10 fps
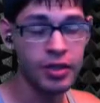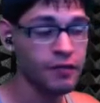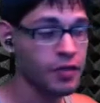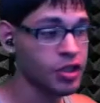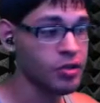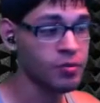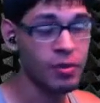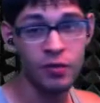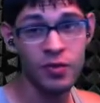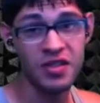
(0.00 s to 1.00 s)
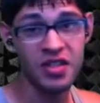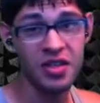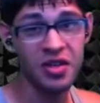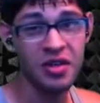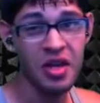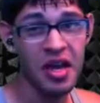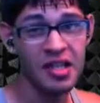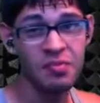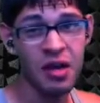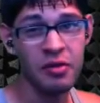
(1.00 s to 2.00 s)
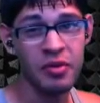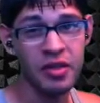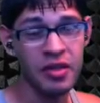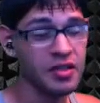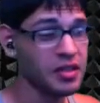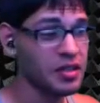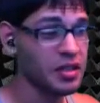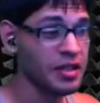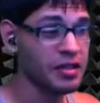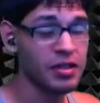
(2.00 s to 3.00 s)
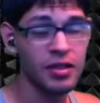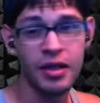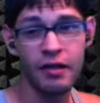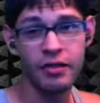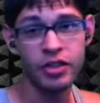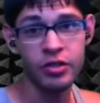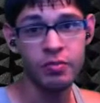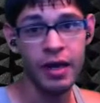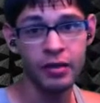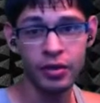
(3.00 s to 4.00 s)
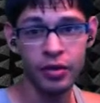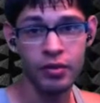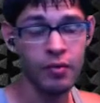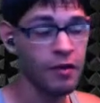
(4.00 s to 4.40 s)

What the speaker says: If the shaders button wasn't here, that's probably because you didn't have the shaders pack loaded.